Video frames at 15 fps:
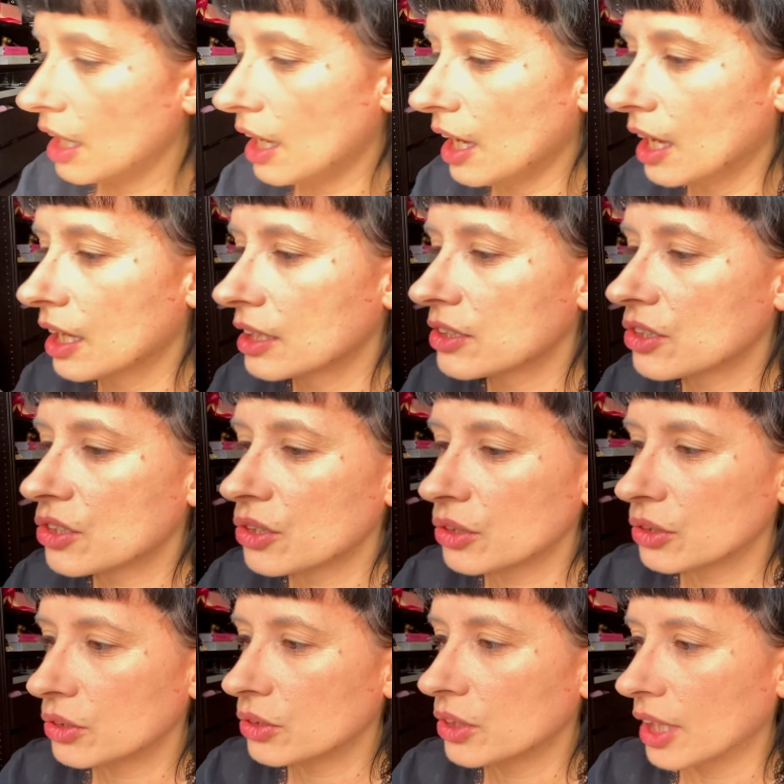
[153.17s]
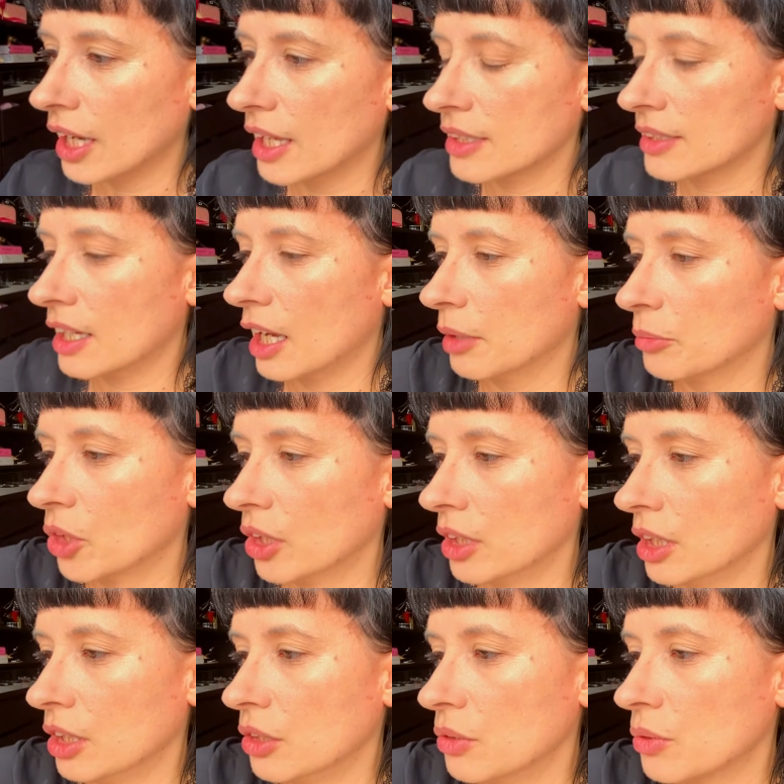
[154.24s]
And to do that I'm gonna
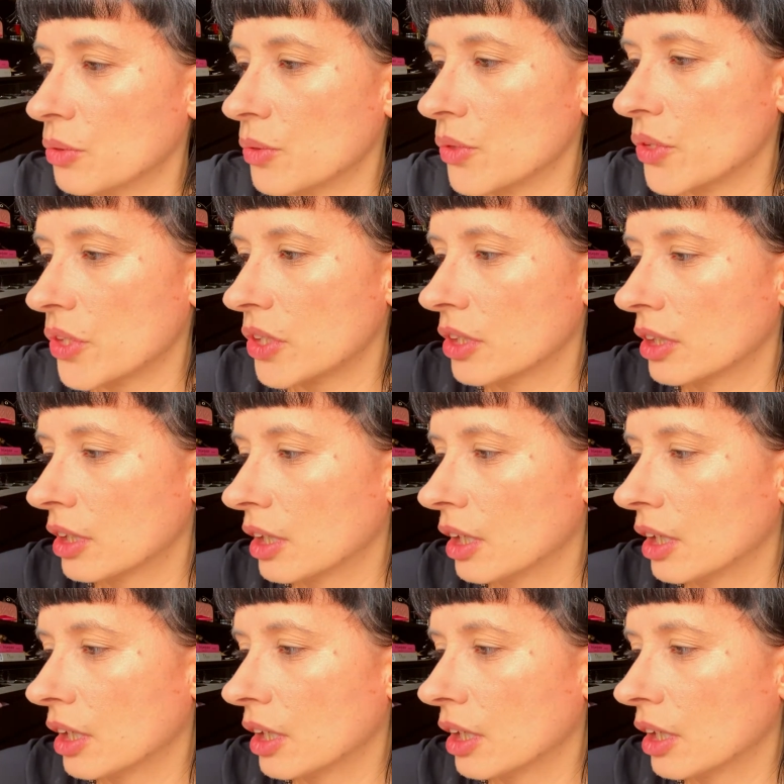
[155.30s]
use